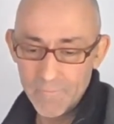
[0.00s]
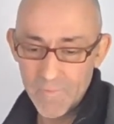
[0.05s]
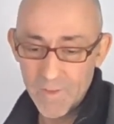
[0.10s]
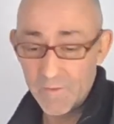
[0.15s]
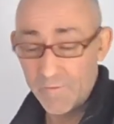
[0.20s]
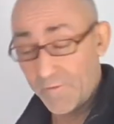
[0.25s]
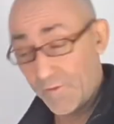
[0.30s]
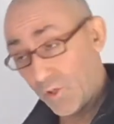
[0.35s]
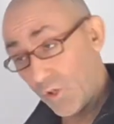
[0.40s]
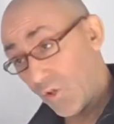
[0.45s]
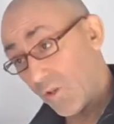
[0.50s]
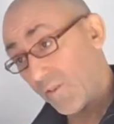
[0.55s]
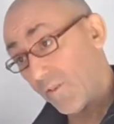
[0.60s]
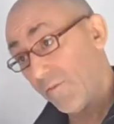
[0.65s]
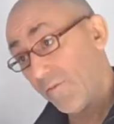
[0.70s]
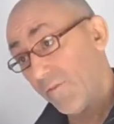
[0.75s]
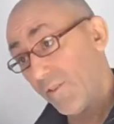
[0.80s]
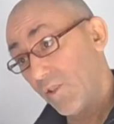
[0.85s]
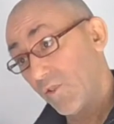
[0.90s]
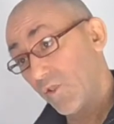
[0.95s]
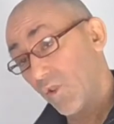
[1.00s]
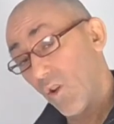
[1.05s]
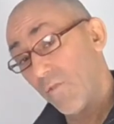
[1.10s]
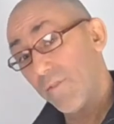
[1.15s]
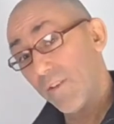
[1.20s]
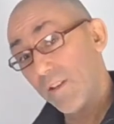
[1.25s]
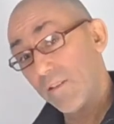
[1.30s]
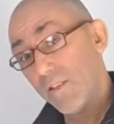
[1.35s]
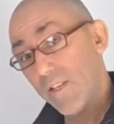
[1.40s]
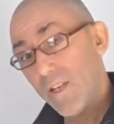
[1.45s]

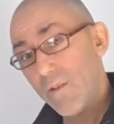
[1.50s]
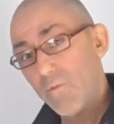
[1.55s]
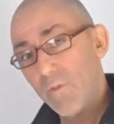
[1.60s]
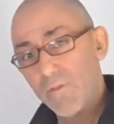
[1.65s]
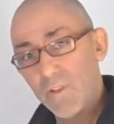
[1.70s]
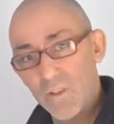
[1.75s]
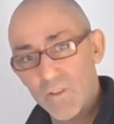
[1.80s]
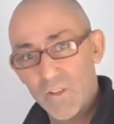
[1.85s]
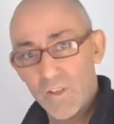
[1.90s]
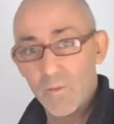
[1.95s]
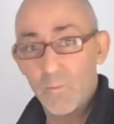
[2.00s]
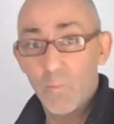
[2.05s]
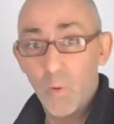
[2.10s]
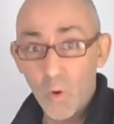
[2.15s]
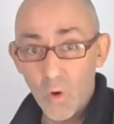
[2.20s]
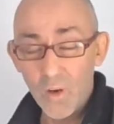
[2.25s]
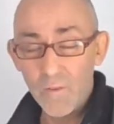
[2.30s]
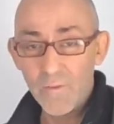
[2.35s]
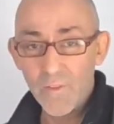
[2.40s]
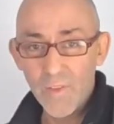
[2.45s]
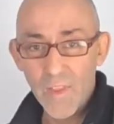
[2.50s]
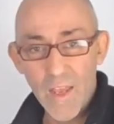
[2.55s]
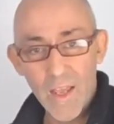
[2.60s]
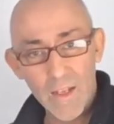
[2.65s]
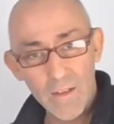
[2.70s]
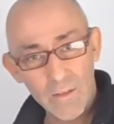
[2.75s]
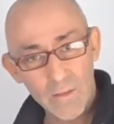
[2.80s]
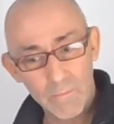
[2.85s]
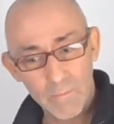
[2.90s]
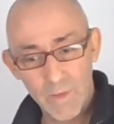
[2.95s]
Philosophically, we've got support for
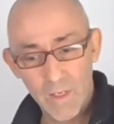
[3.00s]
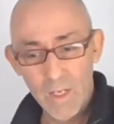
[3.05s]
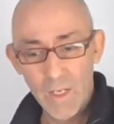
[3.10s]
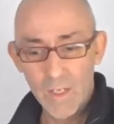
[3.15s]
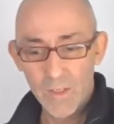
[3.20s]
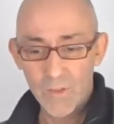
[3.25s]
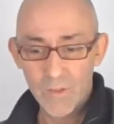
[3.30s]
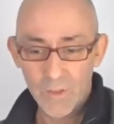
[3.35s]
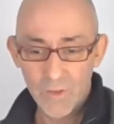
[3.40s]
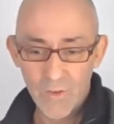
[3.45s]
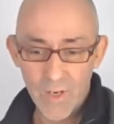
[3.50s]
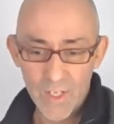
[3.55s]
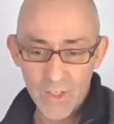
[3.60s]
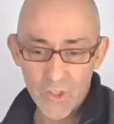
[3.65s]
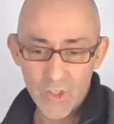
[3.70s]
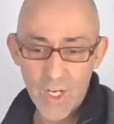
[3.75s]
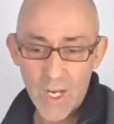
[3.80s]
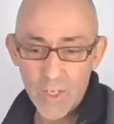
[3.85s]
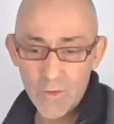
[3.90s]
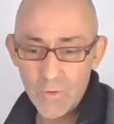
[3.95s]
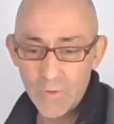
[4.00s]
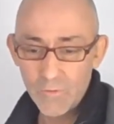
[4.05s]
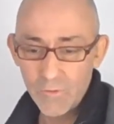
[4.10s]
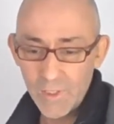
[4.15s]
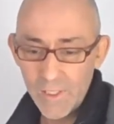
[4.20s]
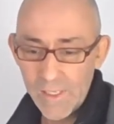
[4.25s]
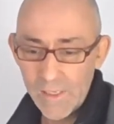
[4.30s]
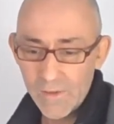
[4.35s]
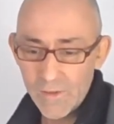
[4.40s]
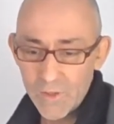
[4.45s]
that to create genuine
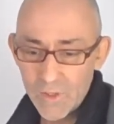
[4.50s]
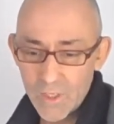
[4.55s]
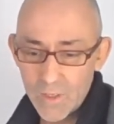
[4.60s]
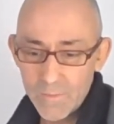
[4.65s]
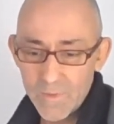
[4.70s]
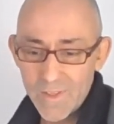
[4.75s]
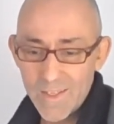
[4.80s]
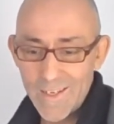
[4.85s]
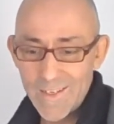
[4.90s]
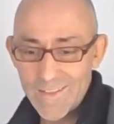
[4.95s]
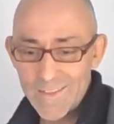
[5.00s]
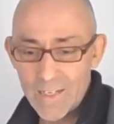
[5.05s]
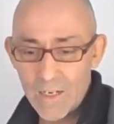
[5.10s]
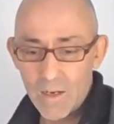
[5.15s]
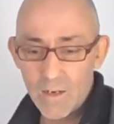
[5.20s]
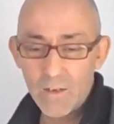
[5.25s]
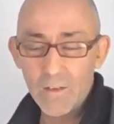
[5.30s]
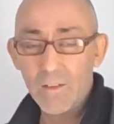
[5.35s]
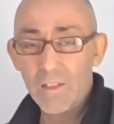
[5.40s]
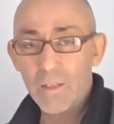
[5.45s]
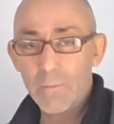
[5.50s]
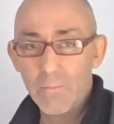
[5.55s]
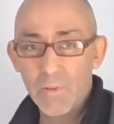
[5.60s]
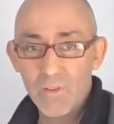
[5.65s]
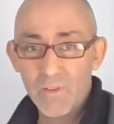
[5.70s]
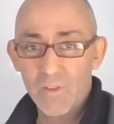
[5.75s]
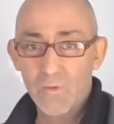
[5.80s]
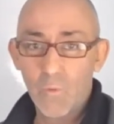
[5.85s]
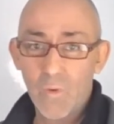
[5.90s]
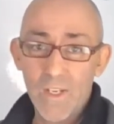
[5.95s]
relationships, the internally
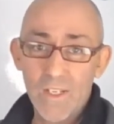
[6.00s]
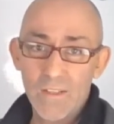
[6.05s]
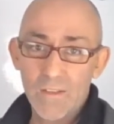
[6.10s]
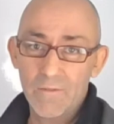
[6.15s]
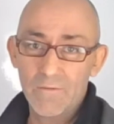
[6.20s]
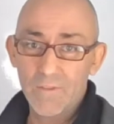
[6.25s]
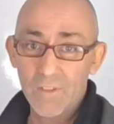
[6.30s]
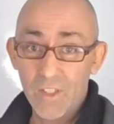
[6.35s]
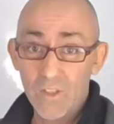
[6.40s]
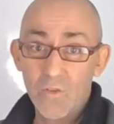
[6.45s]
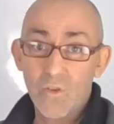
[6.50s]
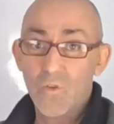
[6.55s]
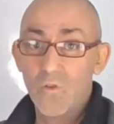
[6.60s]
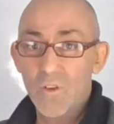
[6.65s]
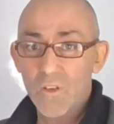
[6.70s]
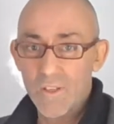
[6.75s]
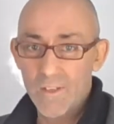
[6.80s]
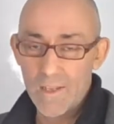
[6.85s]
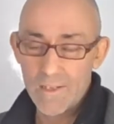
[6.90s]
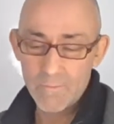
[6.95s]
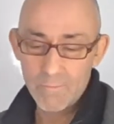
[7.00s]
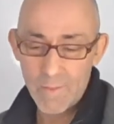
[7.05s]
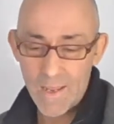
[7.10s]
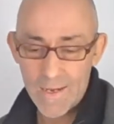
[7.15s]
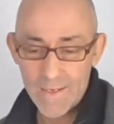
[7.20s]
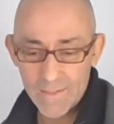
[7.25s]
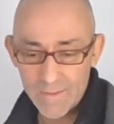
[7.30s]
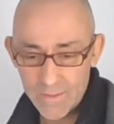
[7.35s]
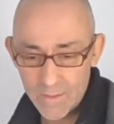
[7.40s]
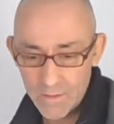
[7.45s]
persuasive discourse, that's
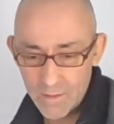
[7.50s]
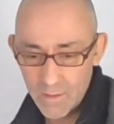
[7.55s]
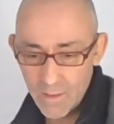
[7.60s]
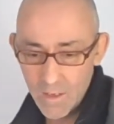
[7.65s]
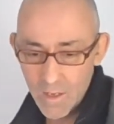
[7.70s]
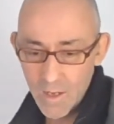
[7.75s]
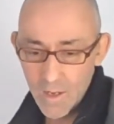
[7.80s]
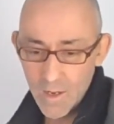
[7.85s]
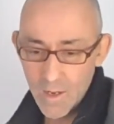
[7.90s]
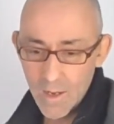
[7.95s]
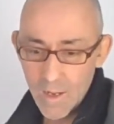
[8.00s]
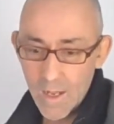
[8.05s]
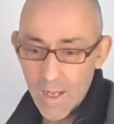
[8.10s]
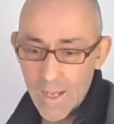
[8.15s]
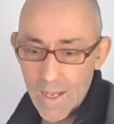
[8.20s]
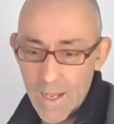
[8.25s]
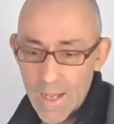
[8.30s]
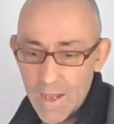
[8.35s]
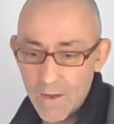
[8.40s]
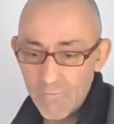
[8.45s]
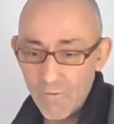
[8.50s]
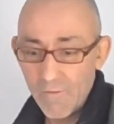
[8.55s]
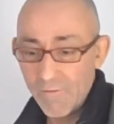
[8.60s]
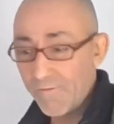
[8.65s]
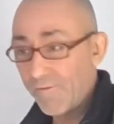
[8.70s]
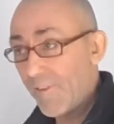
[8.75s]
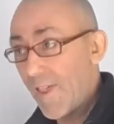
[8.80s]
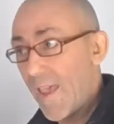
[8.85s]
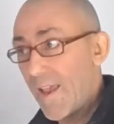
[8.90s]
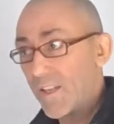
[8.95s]
Bakhtin,
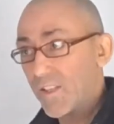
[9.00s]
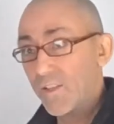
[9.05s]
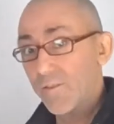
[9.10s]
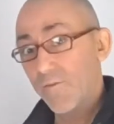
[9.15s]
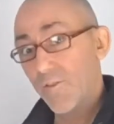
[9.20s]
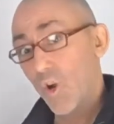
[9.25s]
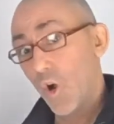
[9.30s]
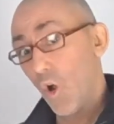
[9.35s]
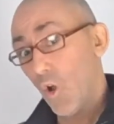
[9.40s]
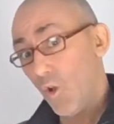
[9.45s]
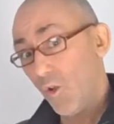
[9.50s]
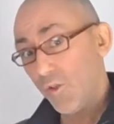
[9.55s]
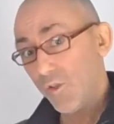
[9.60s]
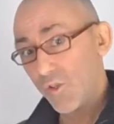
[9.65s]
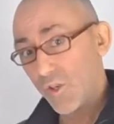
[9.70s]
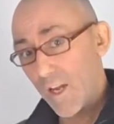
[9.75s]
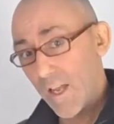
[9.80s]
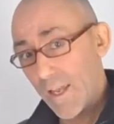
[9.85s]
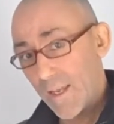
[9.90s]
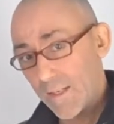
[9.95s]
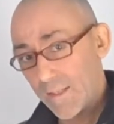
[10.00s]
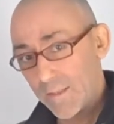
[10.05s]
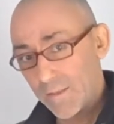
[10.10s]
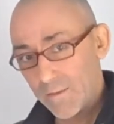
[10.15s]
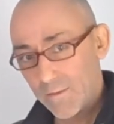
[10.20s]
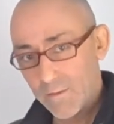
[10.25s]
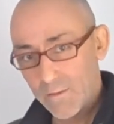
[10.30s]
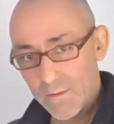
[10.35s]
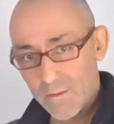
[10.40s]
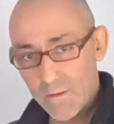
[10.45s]
reflexive contract,
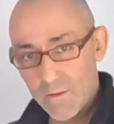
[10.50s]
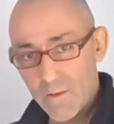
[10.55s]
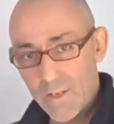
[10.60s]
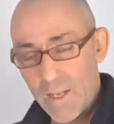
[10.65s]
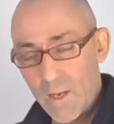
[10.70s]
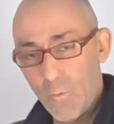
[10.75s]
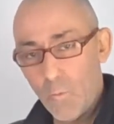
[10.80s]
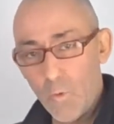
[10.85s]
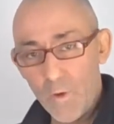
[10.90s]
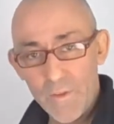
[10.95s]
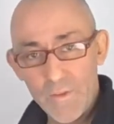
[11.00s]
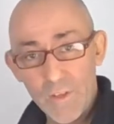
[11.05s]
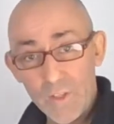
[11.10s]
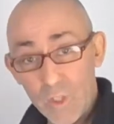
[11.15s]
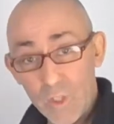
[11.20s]
okay, with the